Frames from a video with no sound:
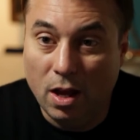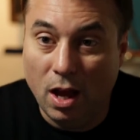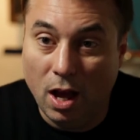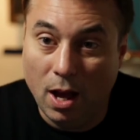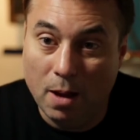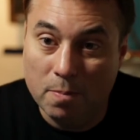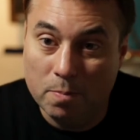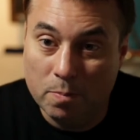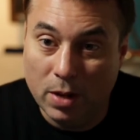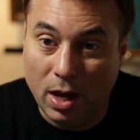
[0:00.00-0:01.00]

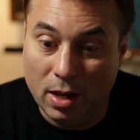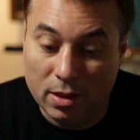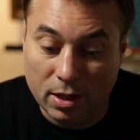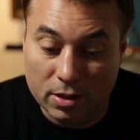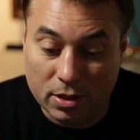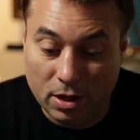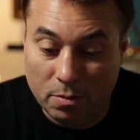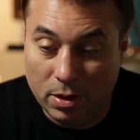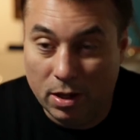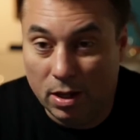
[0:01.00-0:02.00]
But I think it's going to
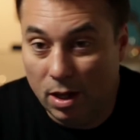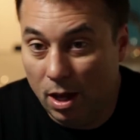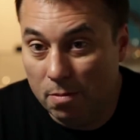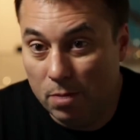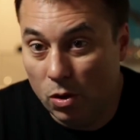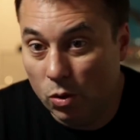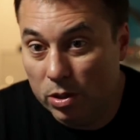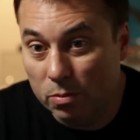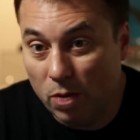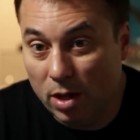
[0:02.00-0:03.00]
be an
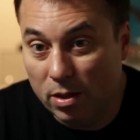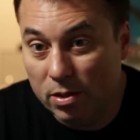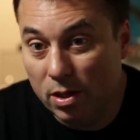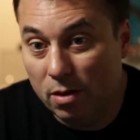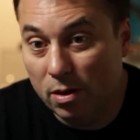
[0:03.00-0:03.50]
awesome ride this year.